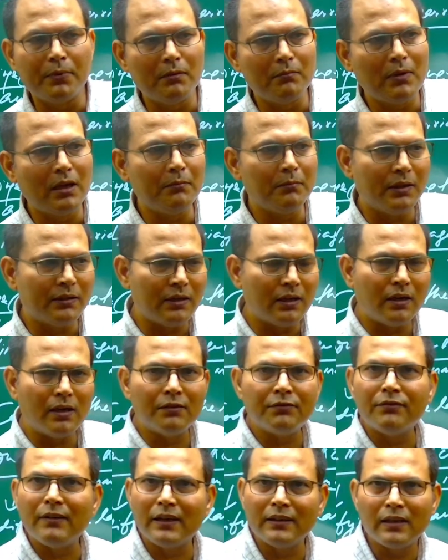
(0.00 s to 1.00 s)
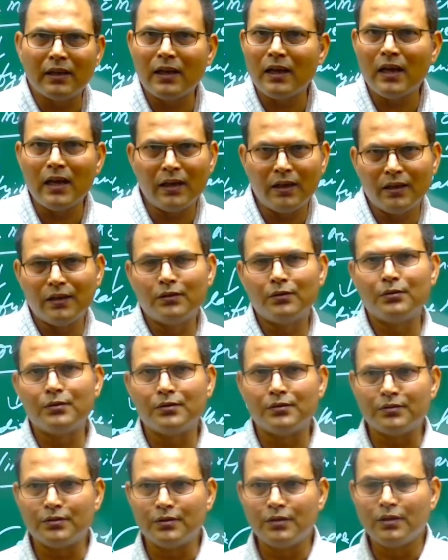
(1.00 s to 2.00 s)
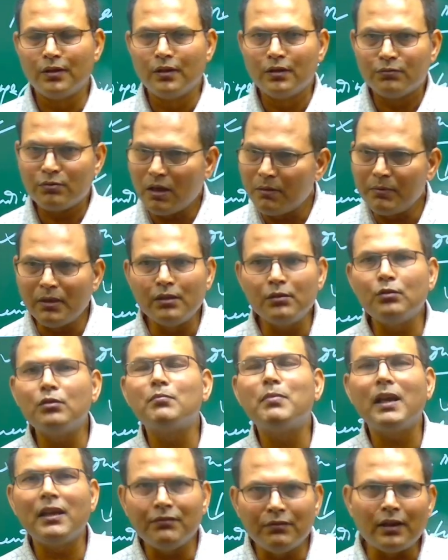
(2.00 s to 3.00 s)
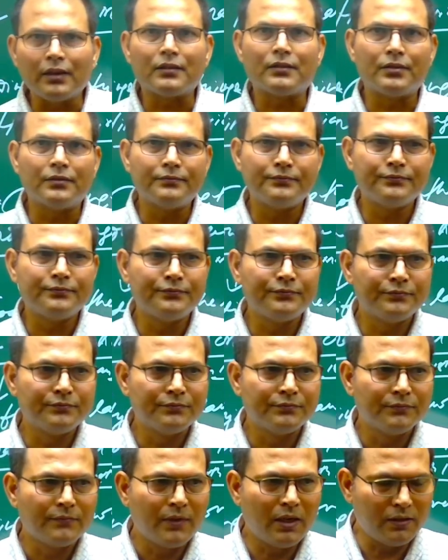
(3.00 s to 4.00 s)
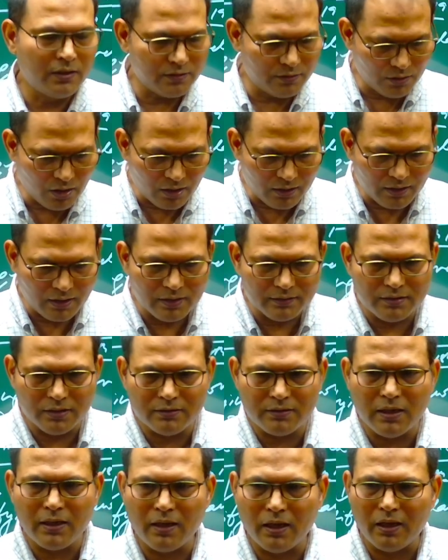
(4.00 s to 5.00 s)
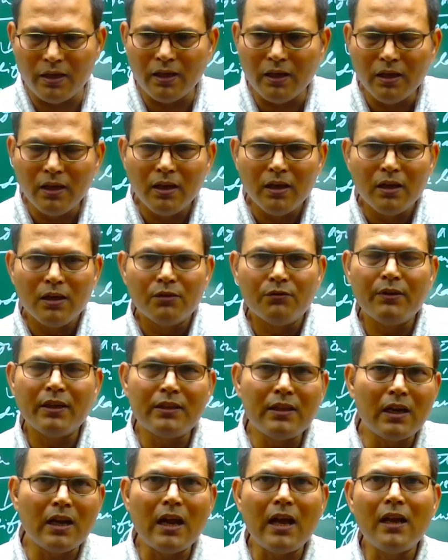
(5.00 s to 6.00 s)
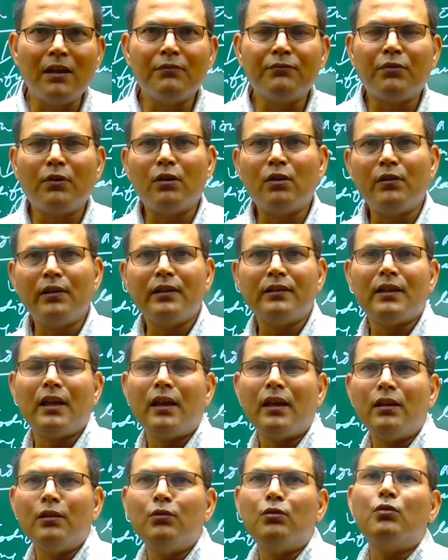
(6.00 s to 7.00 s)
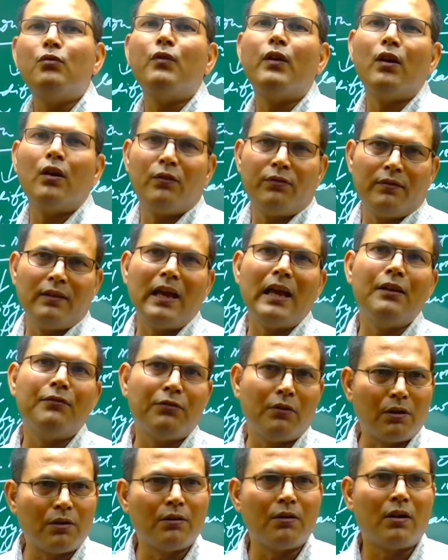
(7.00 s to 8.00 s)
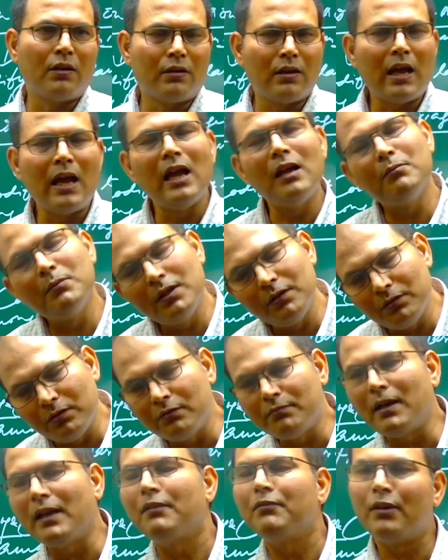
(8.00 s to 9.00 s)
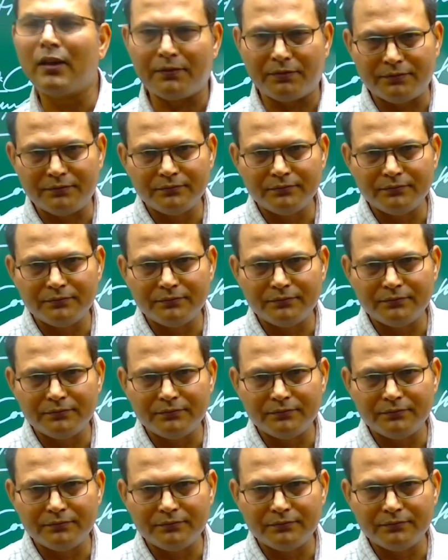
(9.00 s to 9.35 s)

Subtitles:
my mother and father are Hindus, so I am Hindu by birth. It is not necessary whether I am following the Hindu way of life or not. I am Hindu by birth.